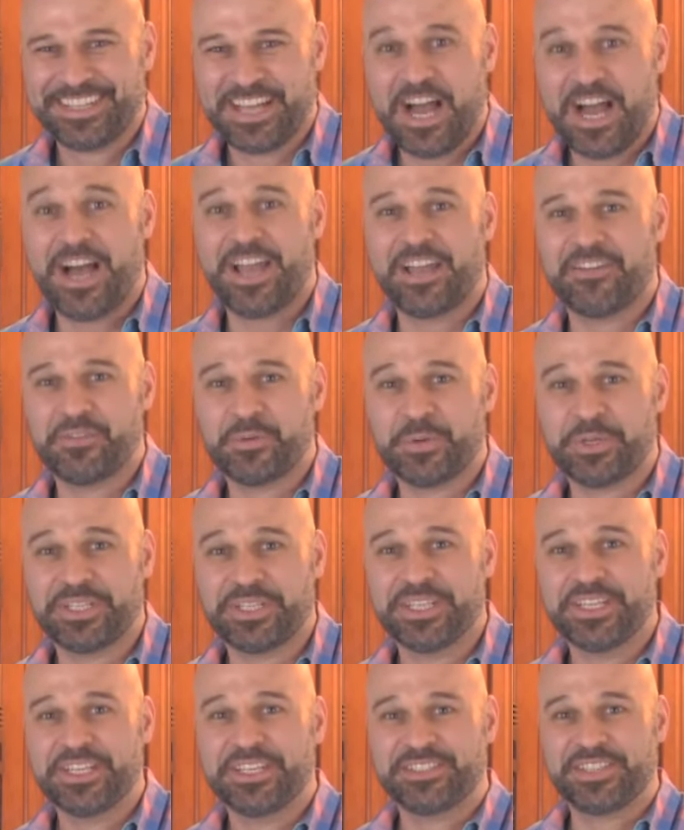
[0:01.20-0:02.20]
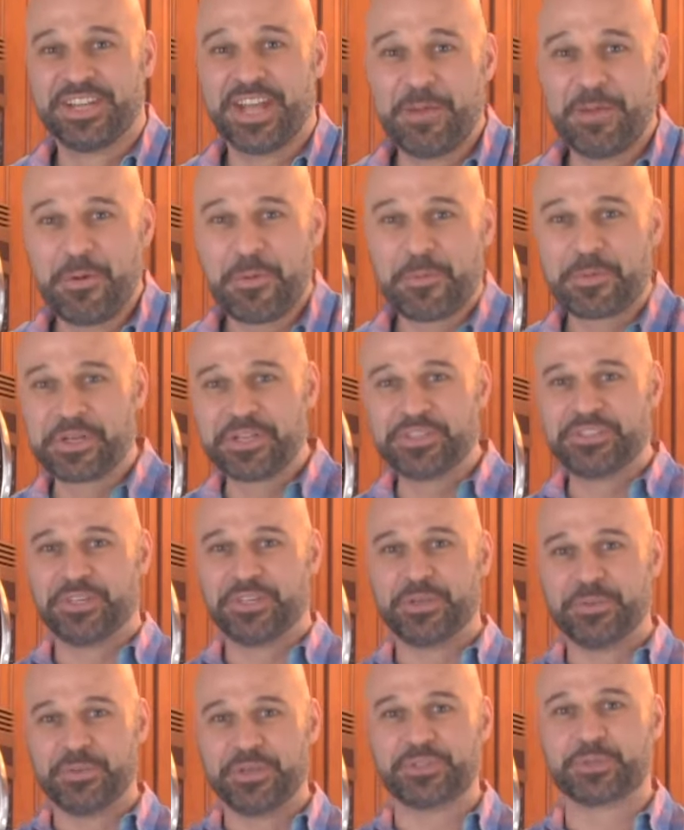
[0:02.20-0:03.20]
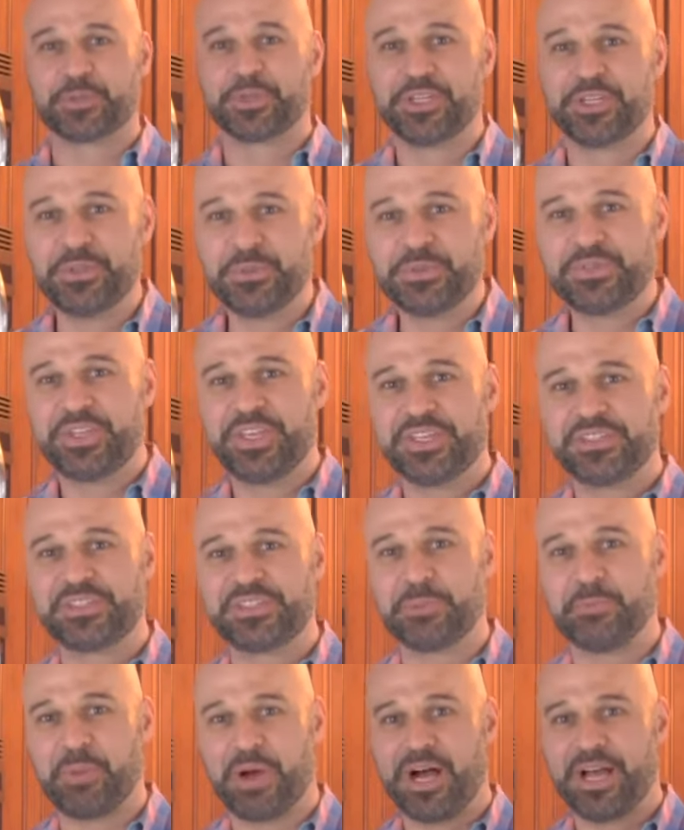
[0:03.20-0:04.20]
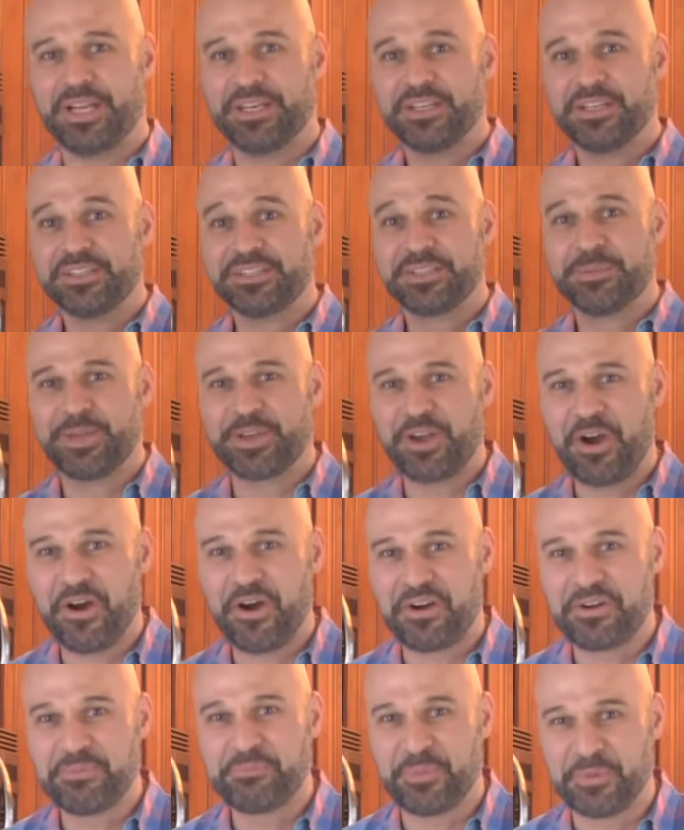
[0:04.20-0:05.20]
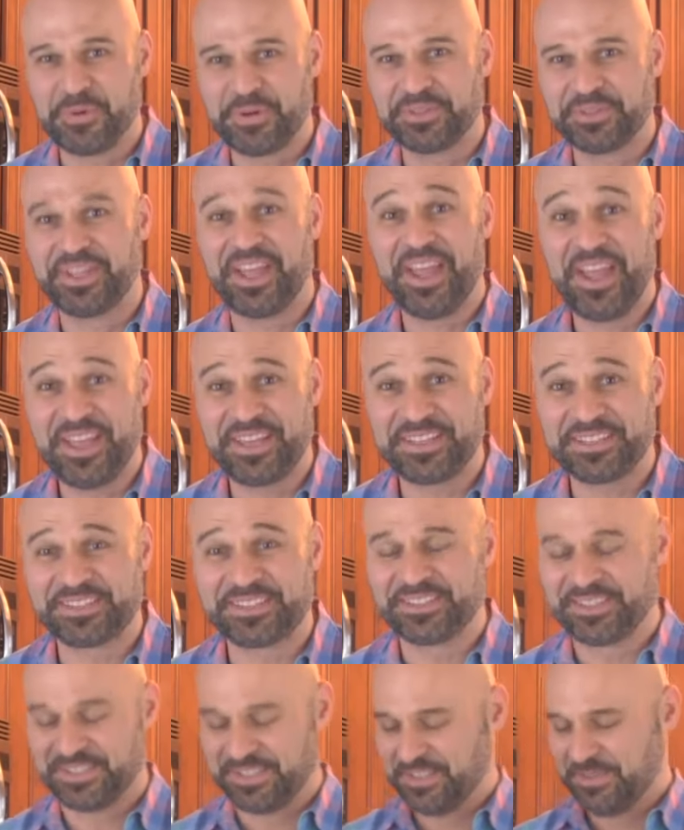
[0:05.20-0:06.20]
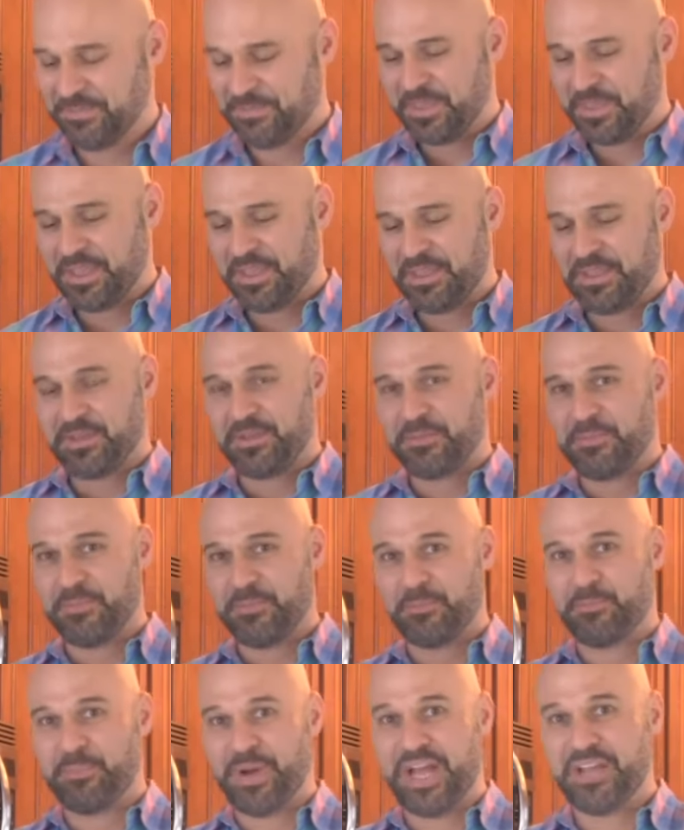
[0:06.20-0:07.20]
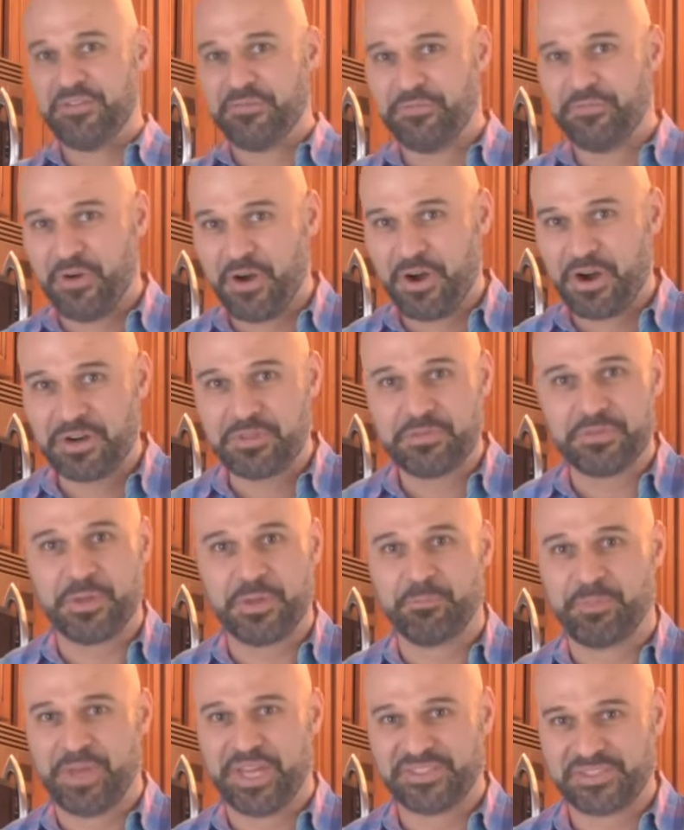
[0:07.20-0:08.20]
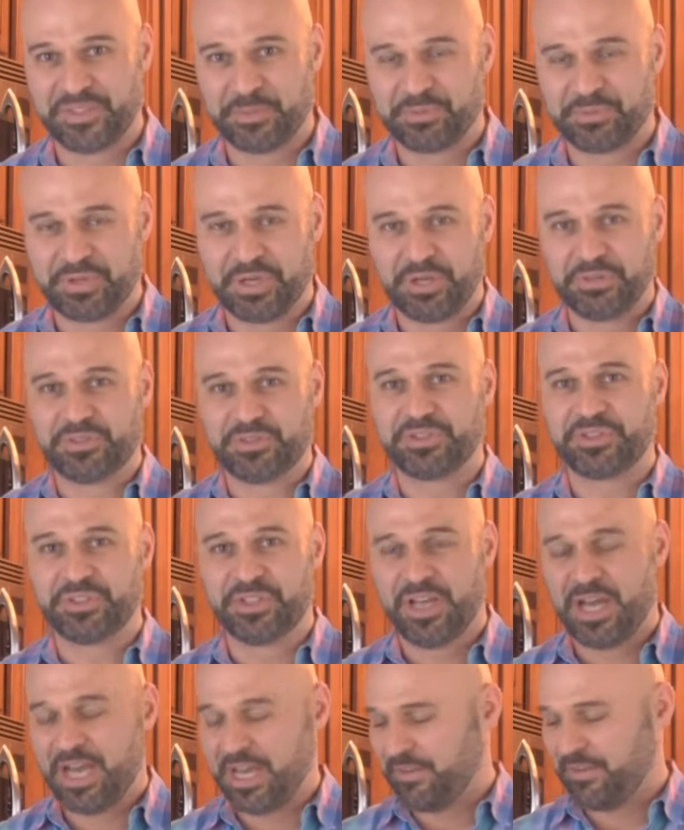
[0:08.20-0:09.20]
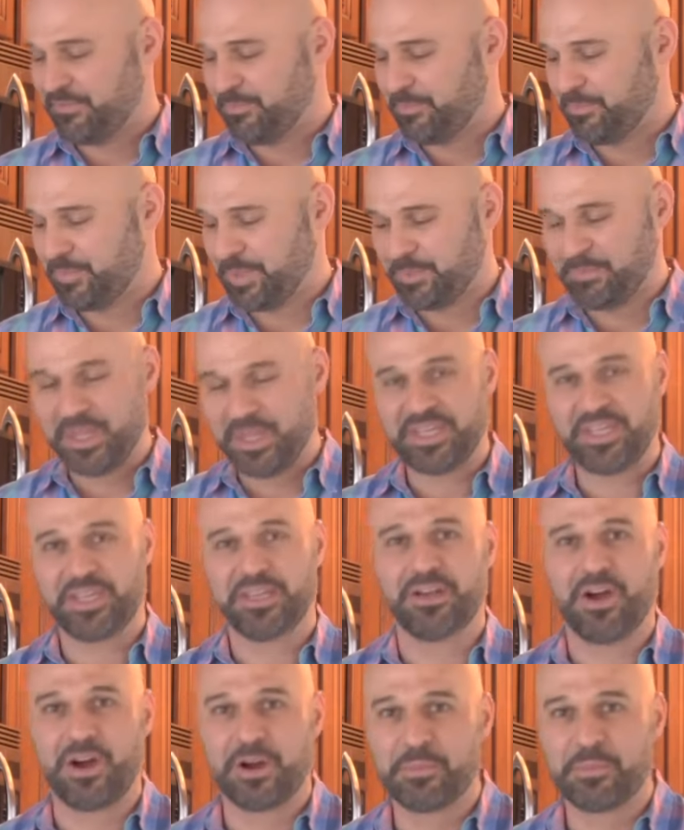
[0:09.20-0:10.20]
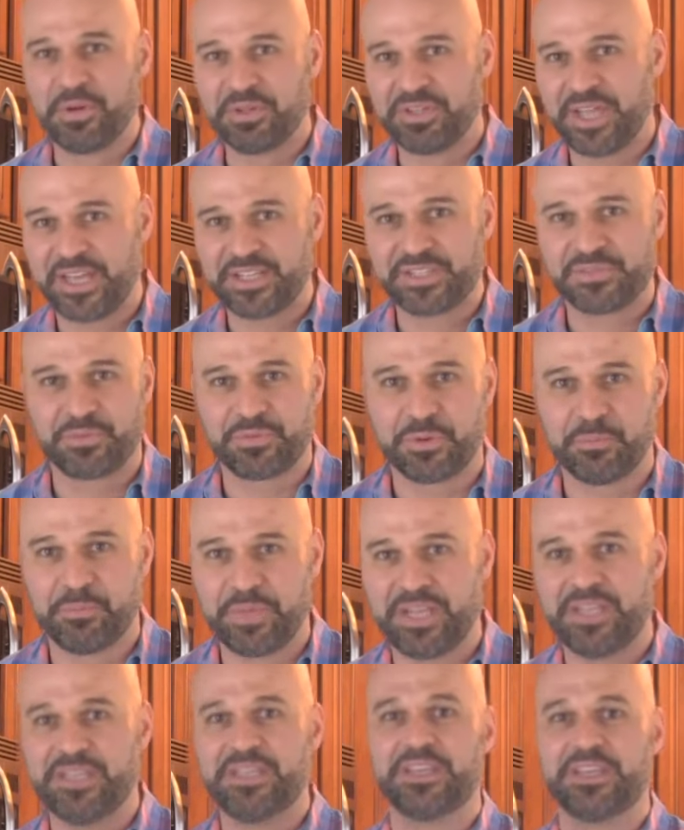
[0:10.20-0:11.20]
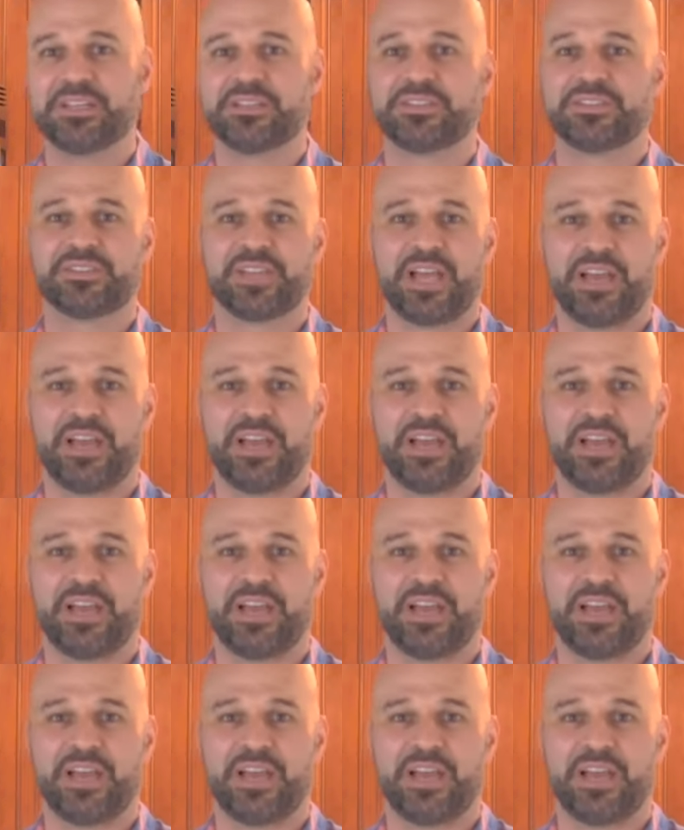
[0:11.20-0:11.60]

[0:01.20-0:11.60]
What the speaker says: Hi everyone. Today what we're going to do is we're going to use the Instant Pot to make hard-boiled eggs. By far the best approach. I've been making hard-boiled eggs for many years.